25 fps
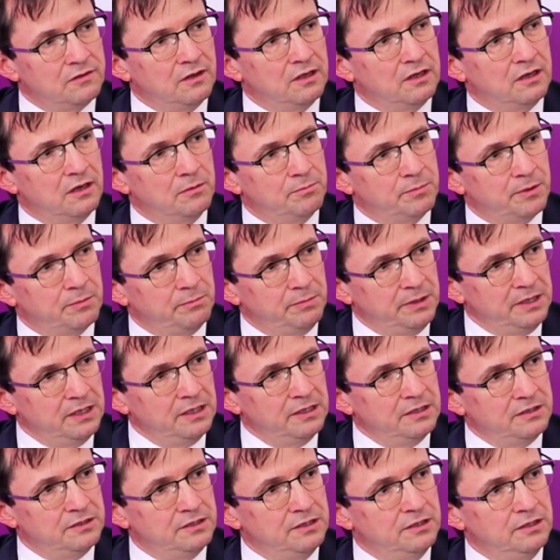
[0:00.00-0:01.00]
the
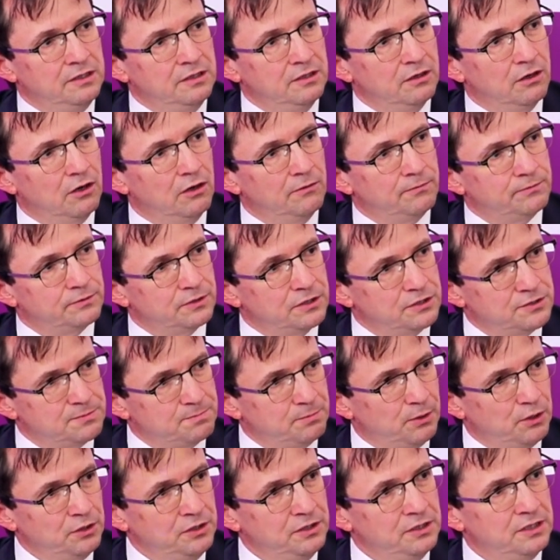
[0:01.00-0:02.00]
capability of
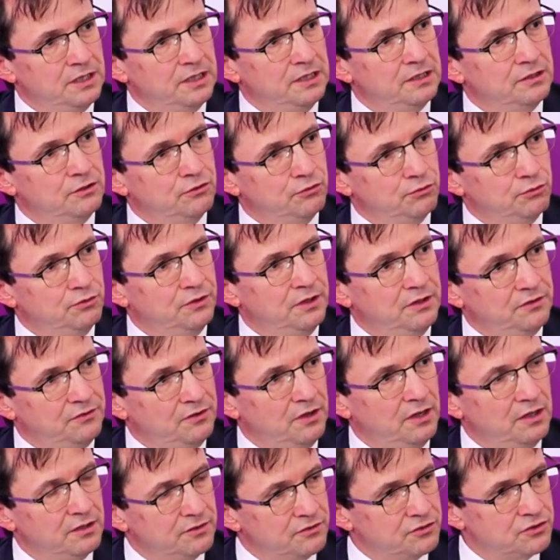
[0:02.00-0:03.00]
responding to these
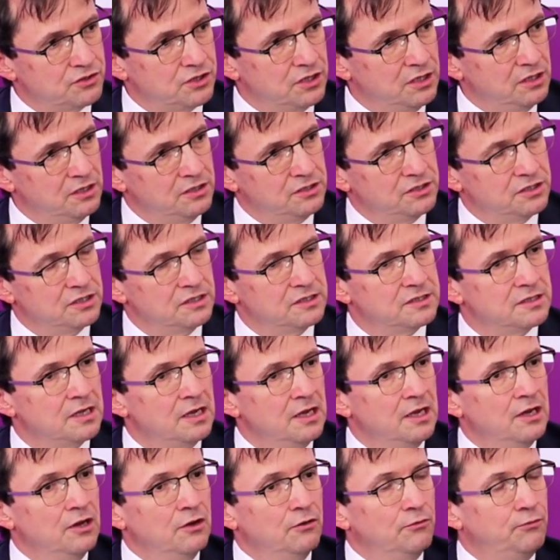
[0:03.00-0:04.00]
health challenges,
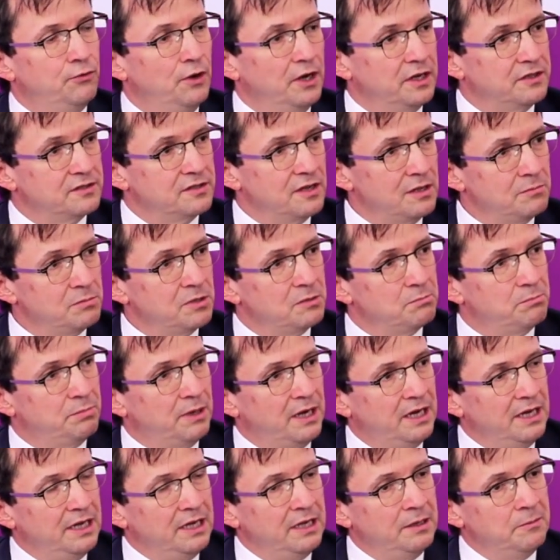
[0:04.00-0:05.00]
for example,
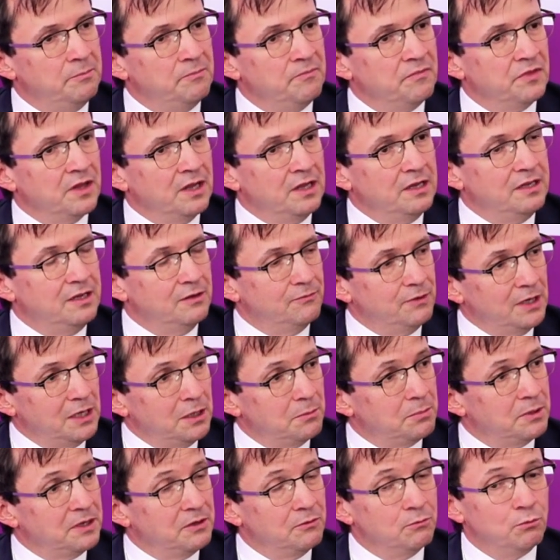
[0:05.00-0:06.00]
by
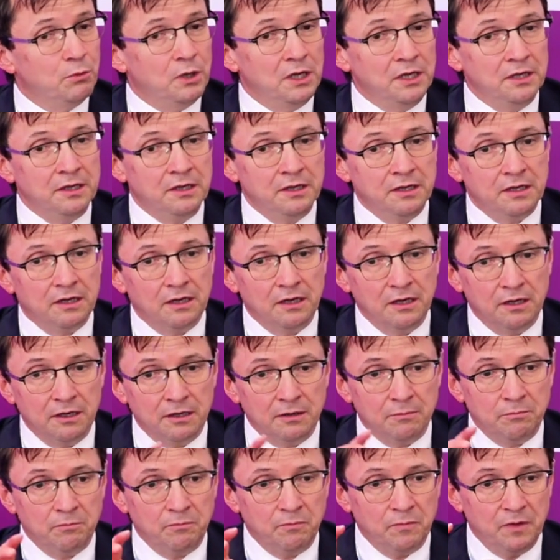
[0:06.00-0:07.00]
developing one
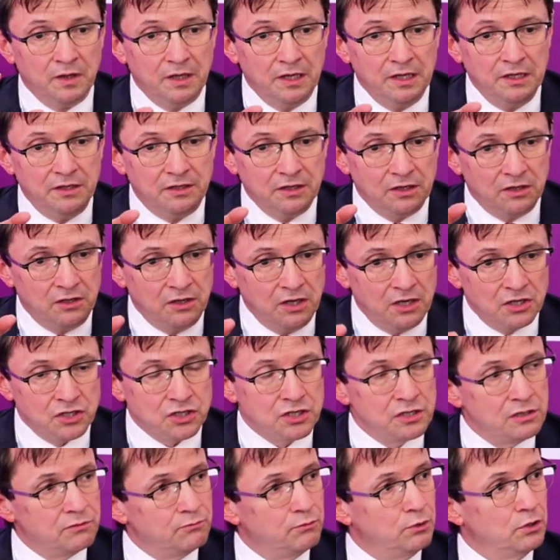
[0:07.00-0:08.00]

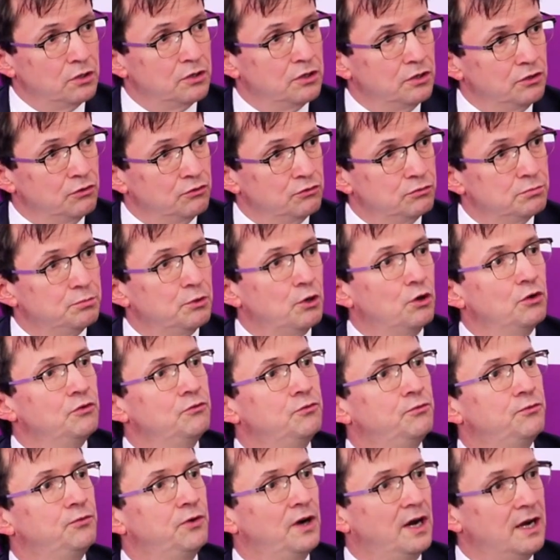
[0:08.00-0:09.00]
international working group on
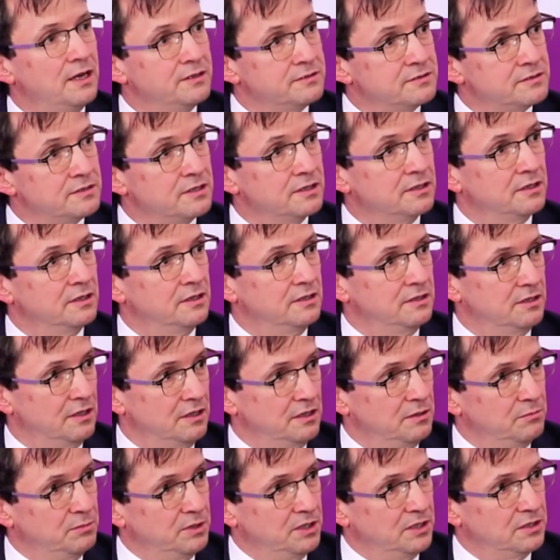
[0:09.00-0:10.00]
fasting and
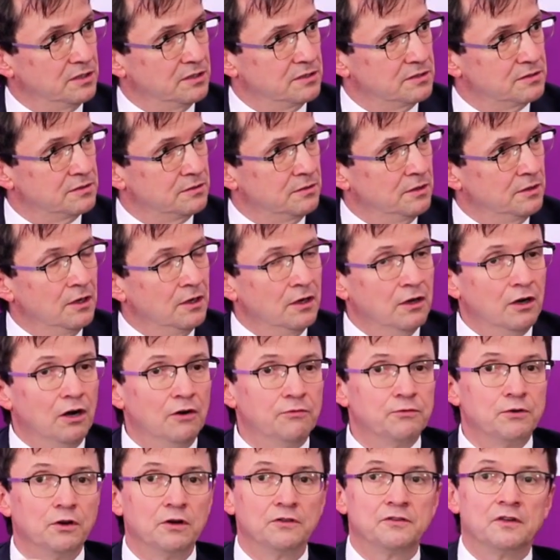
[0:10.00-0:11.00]
diabetes.
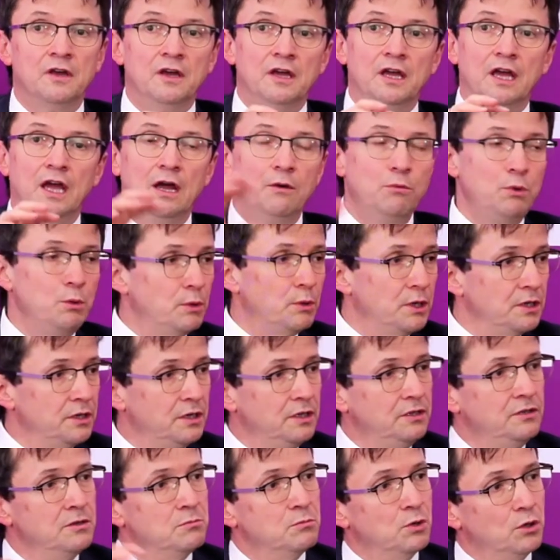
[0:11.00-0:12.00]
Of course, everyone
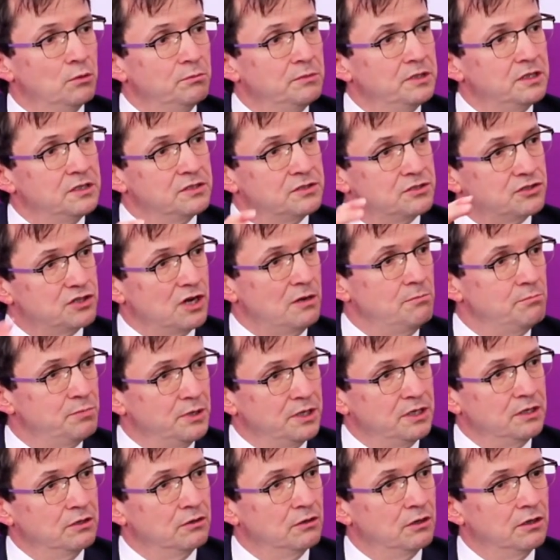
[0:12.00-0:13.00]
in the moment is
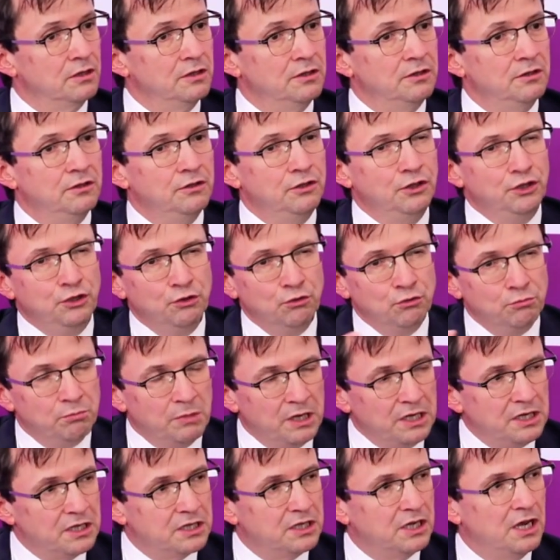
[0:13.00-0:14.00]
jumping on new
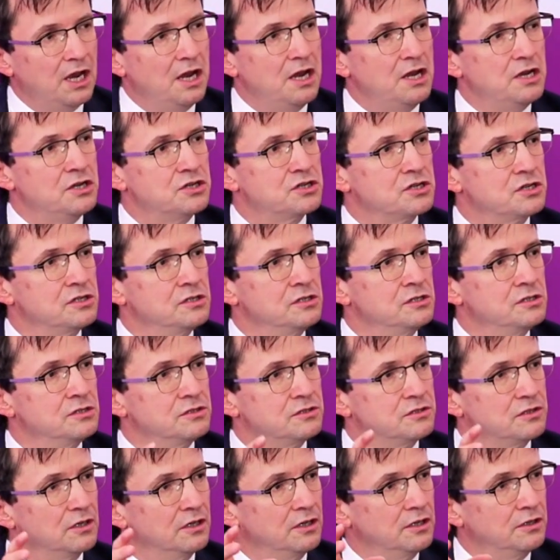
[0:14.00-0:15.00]

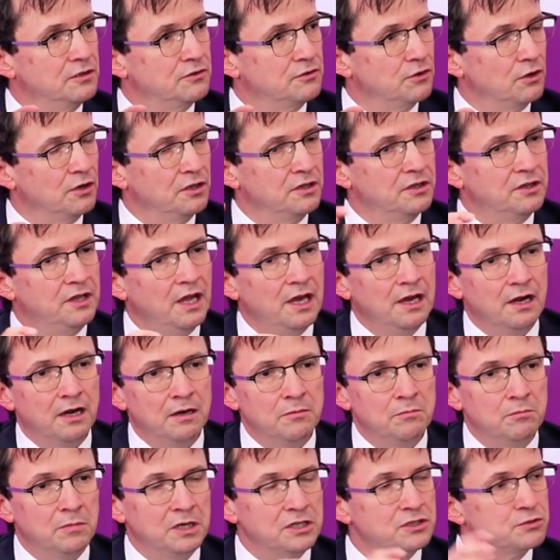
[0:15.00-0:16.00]
medications and so on. They
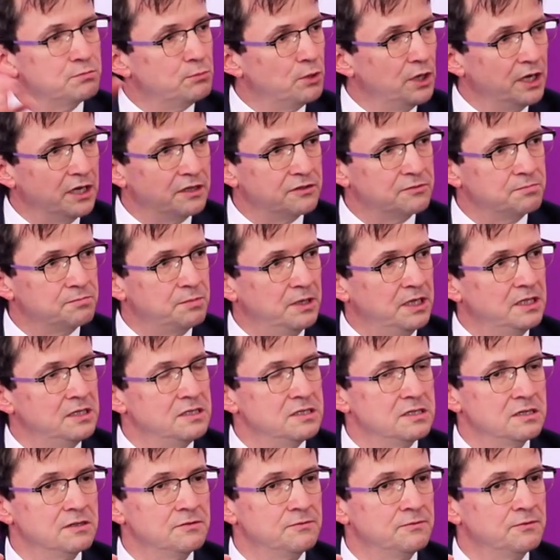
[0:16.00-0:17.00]
are much more
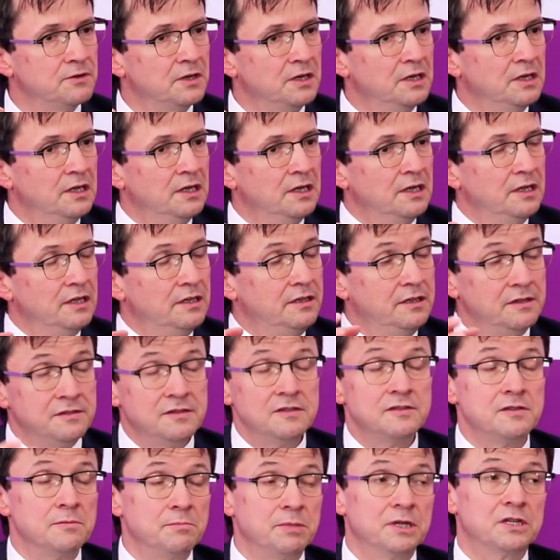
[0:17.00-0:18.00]
expensive. This
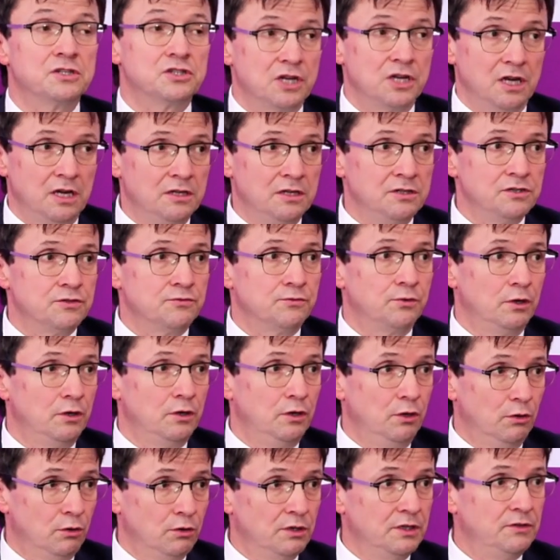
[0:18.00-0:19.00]
is a big challenge for
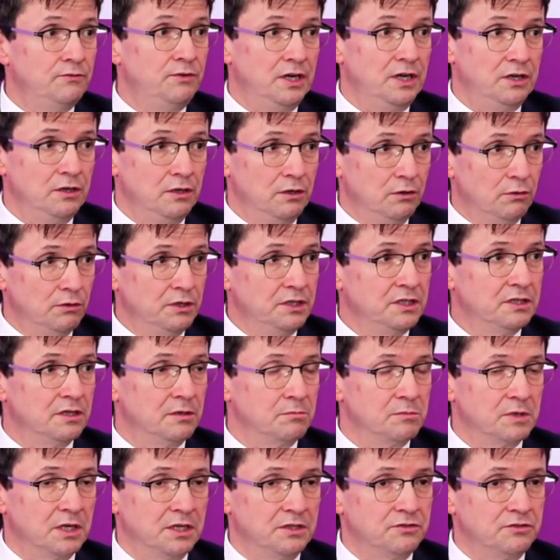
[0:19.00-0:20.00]
low and very low
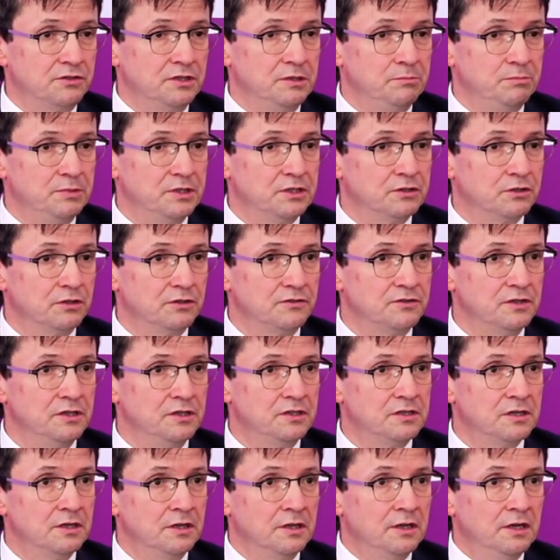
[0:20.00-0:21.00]
income countries because
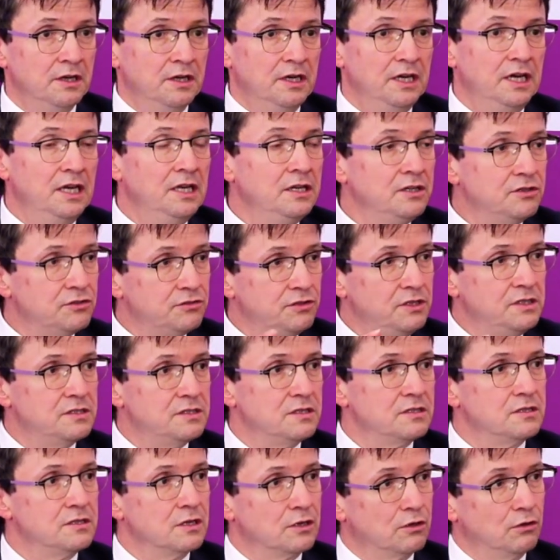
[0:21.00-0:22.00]
it
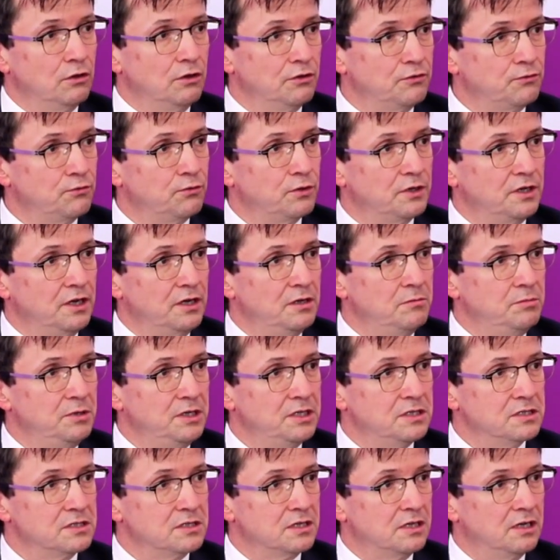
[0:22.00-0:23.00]
increases the cost for
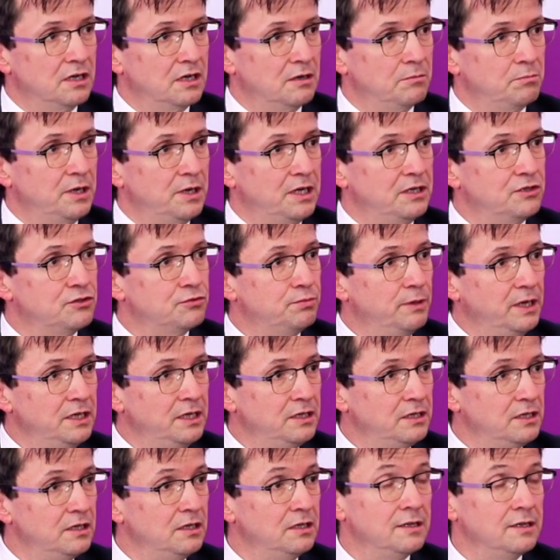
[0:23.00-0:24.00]
diabetes care by
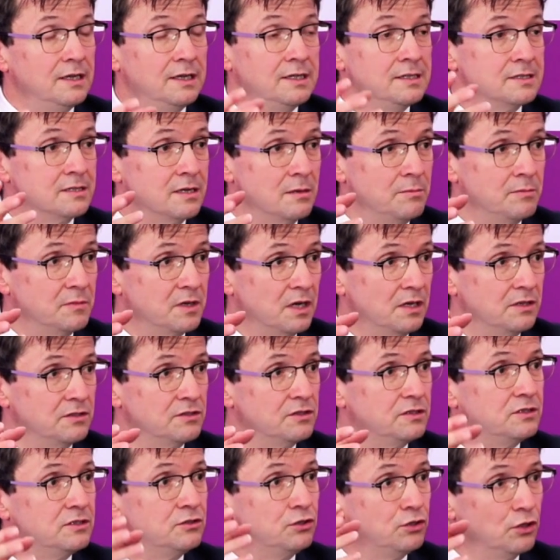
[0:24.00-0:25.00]
20, in some
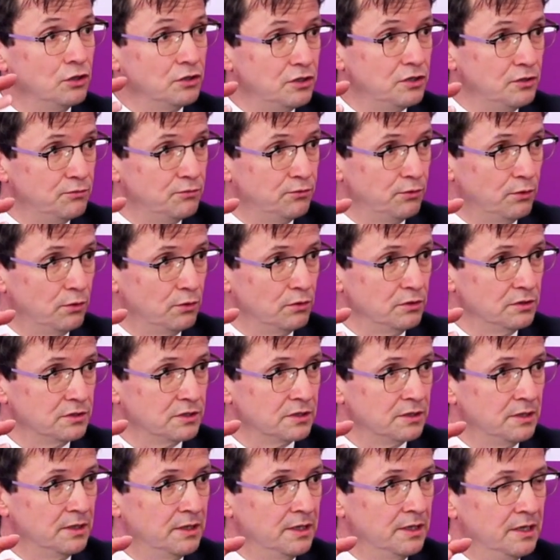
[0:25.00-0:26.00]
countries
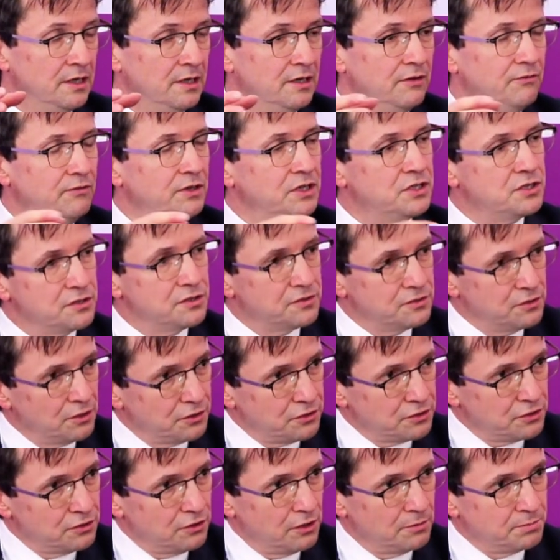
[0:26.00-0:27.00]
30-fold, which is
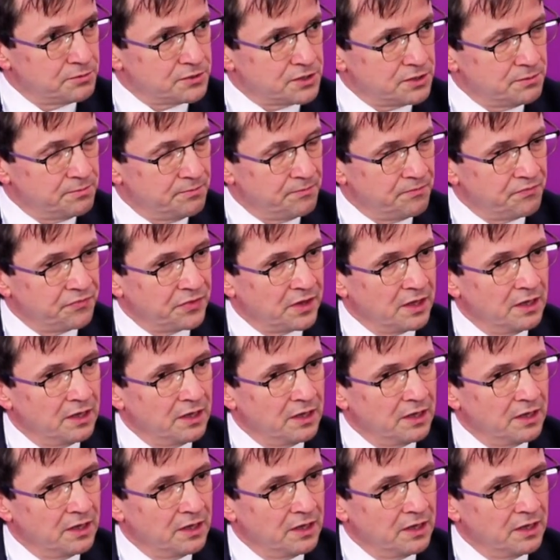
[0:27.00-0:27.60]
not an option.